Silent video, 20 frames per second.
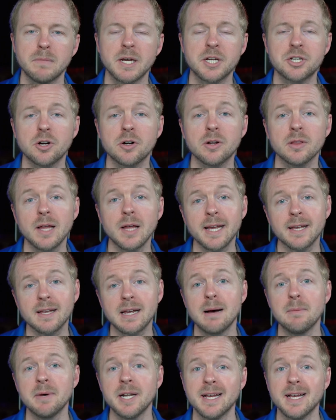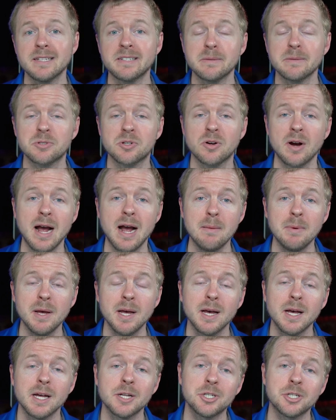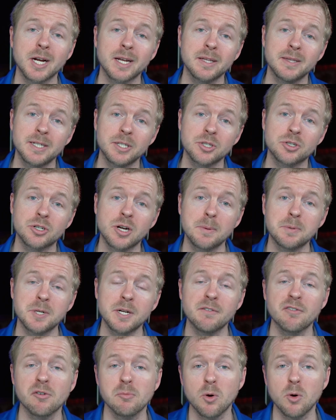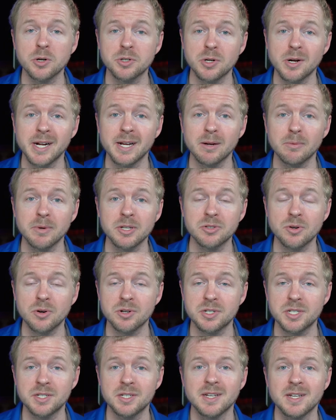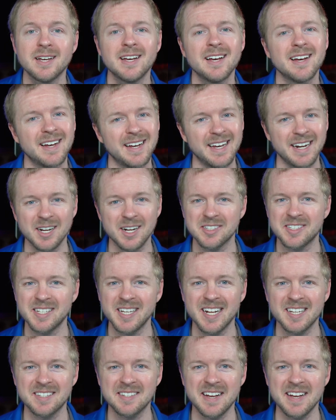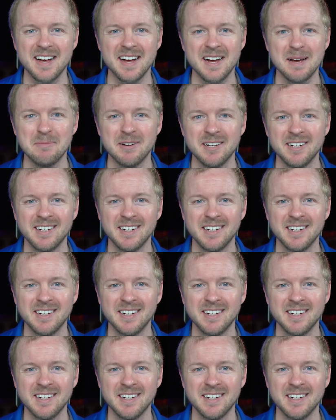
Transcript: Make sure to like, comment, and subscribe. Check out the description for more training and resources, and I'll see you next time.